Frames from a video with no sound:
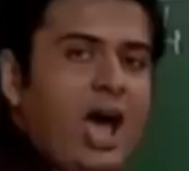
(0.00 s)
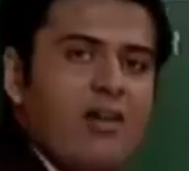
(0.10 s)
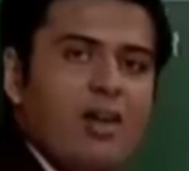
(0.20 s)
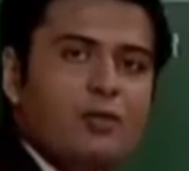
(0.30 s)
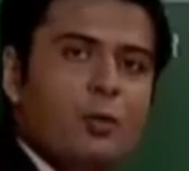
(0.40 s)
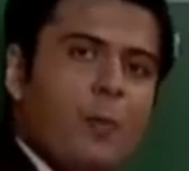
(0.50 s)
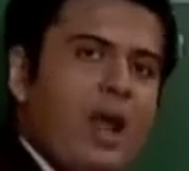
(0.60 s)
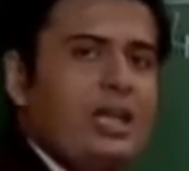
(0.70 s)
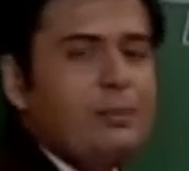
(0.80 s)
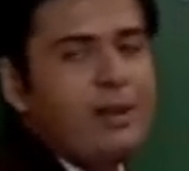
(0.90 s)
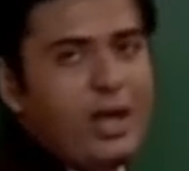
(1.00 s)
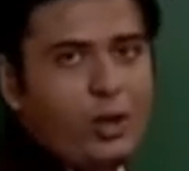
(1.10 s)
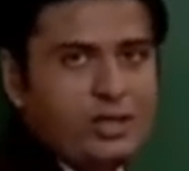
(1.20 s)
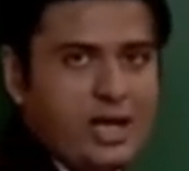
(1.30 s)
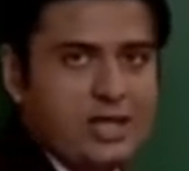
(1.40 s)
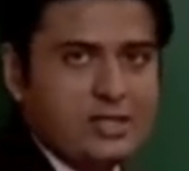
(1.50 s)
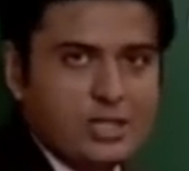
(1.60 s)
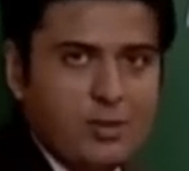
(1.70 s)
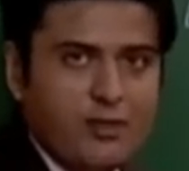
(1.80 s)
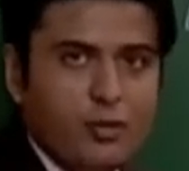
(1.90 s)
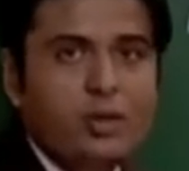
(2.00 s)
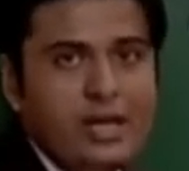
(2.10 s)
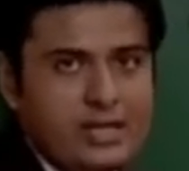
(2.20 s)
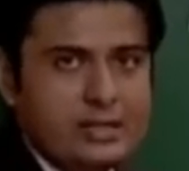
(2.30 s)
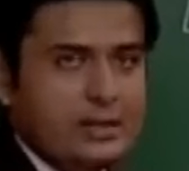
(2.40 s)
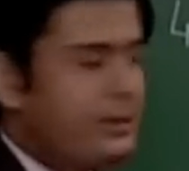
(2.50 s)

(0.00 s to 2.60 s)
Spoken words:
will have to multiply all the answers by 4 later.